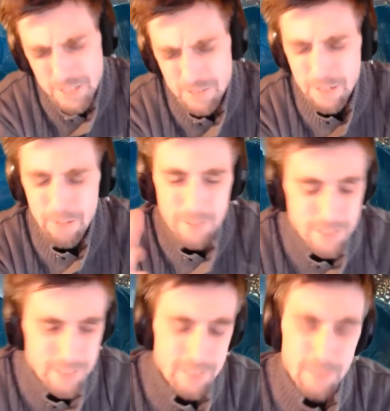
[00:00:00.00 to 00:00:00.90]
rather
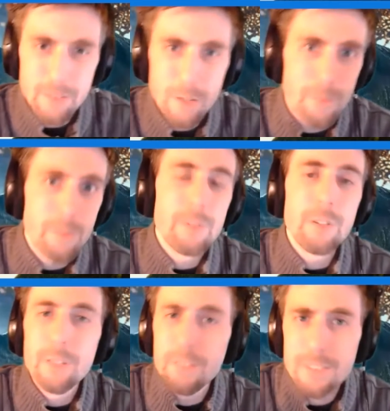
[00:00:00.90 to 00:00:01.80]
just of a
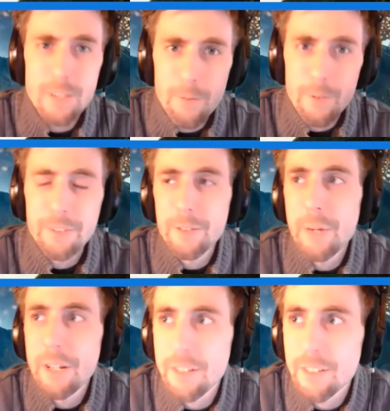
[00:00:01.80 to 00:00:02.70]

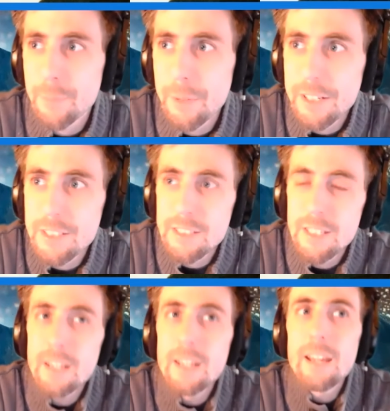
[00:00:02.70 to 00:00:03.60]
cinematic experience.
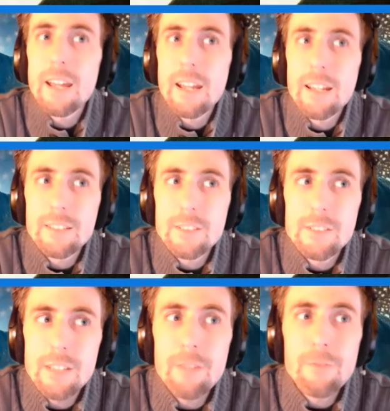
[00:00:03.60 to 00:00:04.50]
And
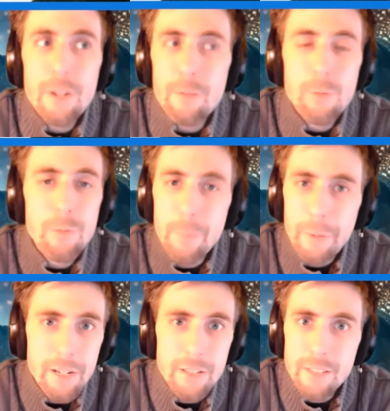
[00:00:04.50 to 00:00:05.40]
they've never
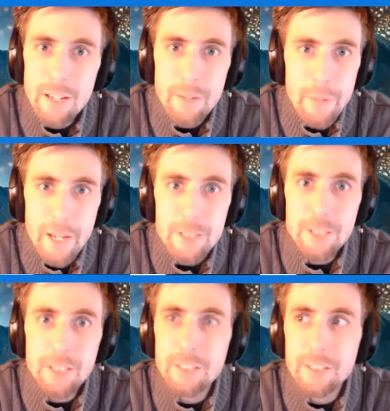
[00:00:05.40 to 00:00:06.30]
repeated that
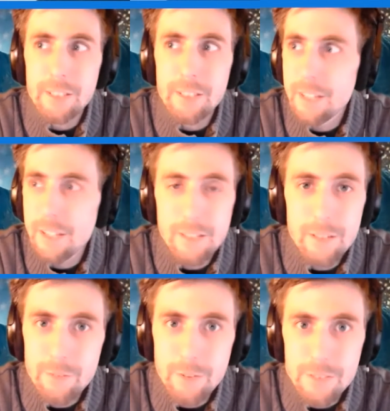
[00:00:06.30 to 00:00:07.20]
magic in any
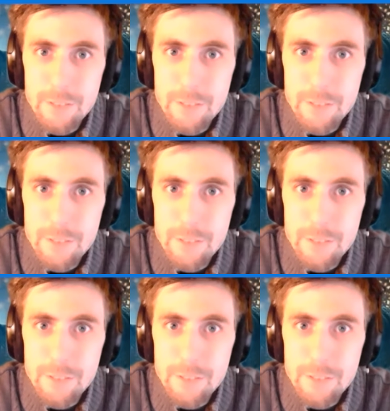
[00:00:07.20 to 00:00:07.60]
of their sequels.